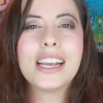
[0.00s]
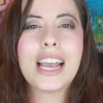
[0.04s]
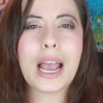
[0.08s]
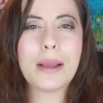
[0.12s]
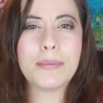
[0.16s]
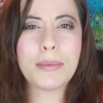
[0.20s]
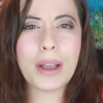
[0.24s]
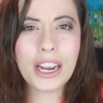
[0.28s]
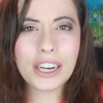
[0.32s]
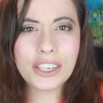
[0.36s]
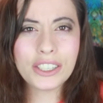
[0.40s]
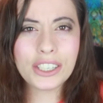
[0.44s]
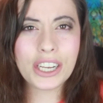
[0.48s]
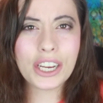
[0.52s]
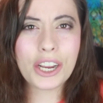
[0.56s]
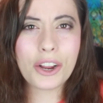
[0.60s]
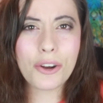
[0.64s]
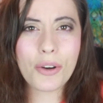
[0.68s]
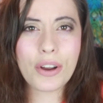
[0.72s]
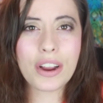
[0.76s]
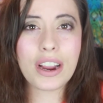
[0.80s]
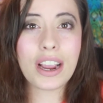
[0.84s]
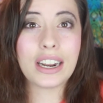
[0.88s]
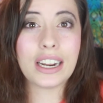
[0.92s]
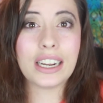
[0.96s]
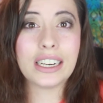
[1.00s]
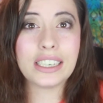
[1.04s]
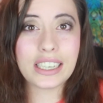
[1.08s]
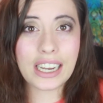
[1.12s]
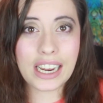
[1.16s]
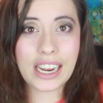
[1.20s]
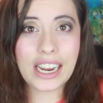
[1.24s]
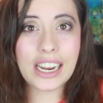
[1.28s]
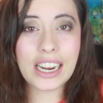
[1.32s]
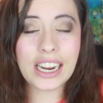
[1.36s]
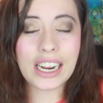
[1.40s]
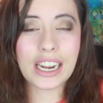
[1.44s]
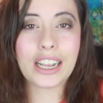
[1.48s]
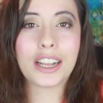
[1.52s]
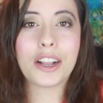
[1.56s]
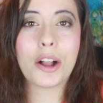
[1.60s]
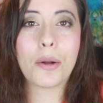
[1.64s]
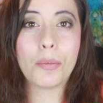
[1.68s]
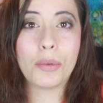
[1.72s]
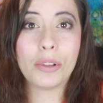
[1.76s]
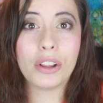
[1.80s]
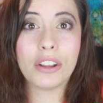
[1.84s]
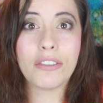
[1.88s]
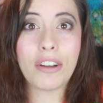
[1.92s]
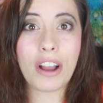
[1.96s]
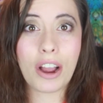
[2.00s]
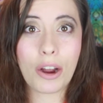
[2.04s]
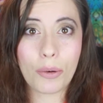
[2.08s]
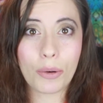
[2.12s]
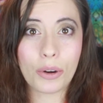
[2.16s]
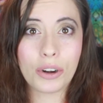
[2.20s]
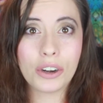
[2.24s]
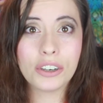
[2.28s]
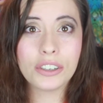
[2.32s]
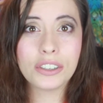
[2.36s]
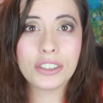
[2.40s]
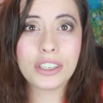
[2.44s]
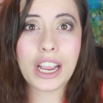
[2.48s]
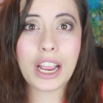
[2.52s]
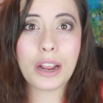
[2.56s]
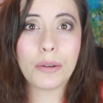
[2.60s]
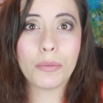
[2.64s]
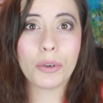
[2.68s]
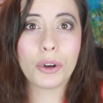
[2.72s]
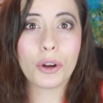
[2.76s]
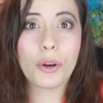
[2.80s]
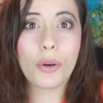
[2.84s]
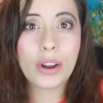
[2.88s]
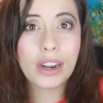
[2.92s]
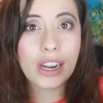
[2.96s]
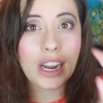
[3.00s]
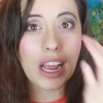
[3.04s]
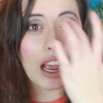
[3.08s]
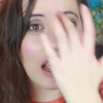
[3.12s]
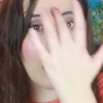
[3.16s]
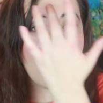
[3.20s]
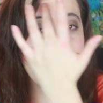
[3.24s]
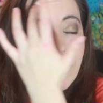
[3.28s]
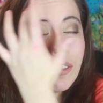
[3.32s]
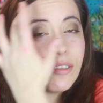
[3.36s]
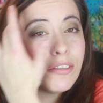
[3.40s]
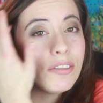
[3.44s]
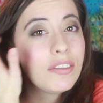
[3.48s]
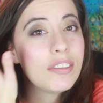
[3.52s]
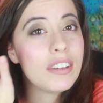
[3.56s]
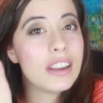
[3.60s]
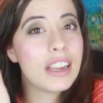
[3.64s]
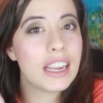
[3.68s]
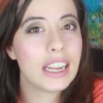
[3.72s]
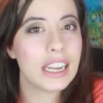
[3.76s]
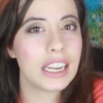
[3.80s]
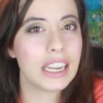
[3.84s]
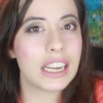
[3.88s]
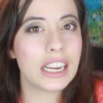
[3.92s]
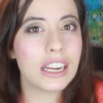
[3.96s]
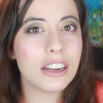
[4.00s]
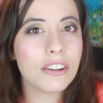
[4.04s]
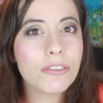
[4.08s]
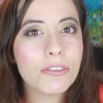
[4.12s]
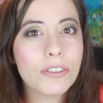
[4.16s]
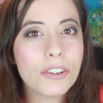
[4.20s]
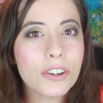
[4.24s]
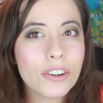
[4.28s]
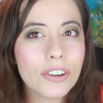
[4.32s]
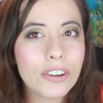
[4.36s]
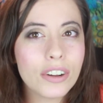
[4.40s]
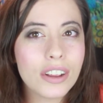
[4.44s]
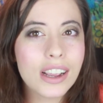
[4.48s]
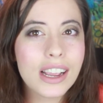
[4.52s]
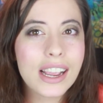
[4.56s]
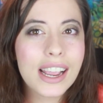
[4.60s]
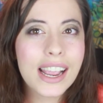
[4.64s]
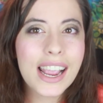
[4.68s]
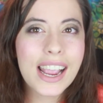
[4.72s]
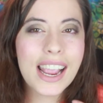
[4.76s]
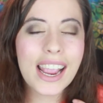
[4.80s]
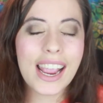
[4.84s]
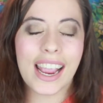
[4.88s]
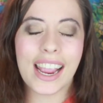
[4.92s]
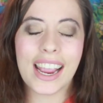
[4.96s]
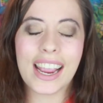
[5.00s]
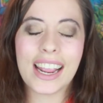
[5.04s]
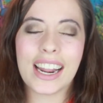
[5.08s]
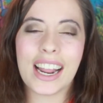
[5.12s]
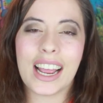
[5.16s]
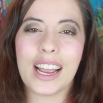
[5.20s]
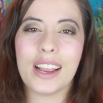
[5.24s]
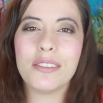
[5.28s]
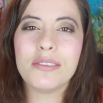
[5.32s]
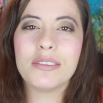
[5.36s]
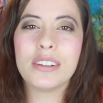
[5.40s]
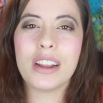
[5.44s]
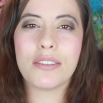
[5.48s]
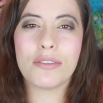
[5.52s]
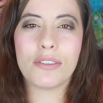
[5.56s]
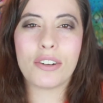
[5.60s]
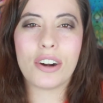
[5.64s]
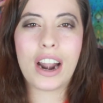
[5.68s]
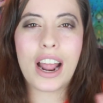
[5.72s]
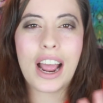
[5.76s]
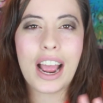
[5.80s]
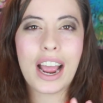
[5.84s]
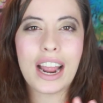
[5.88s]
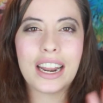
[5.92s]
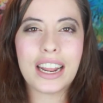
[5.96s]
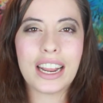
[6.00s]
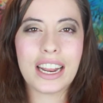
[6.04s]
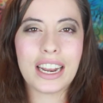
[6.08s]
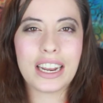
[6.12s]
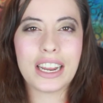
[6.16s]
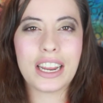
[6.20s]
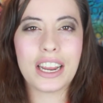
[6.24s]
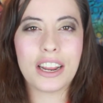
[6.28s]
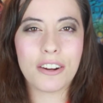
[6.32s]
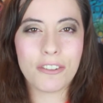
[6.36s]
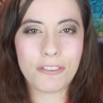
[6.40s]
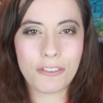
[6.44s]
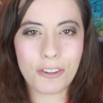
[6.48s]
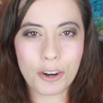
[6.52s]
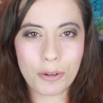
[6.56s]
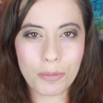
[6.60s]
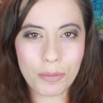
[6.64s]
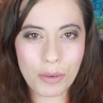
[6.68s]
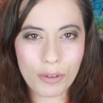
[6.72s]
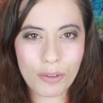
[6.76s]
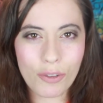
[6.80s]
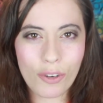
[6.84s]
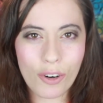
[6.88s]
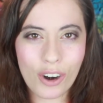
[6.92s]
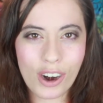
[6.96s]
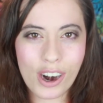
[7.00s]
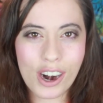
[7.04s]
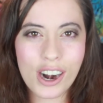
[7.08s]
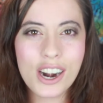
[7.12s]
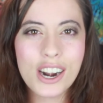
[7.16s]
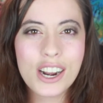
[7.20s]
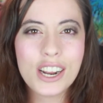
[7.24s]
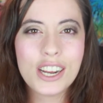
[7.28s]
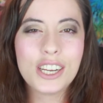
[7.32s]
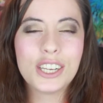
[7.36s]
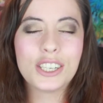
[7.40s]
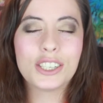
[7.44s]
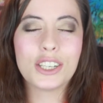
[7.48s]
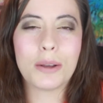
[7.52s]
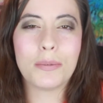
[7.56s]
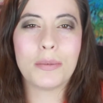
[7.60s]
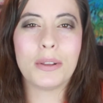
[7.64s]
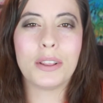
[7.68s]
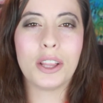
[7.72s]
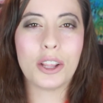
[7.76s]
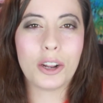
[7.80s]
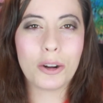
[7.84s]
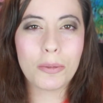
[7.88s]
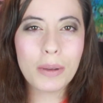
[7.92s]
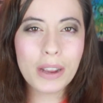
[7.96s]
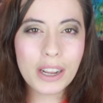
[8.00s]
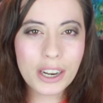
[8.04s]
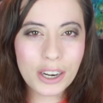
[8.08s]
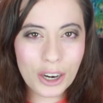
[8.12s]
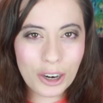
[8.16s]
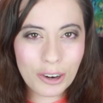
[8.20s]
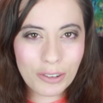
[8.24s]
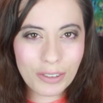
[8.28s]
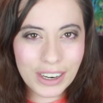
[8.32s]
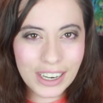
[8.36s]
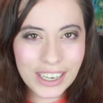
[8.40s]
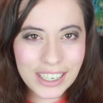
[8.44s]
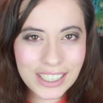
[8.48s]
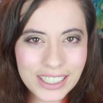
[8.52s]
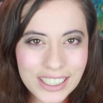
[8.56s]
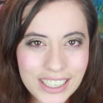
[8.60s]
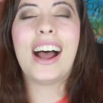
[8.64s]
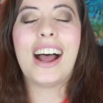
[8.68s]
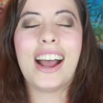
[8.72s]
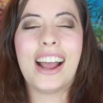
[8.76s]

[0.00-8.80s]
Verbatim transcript: I'm actually going on a date in a couple of hours and we're going to have Indian food and I've never had Indian food before so I'm a little bit nervous.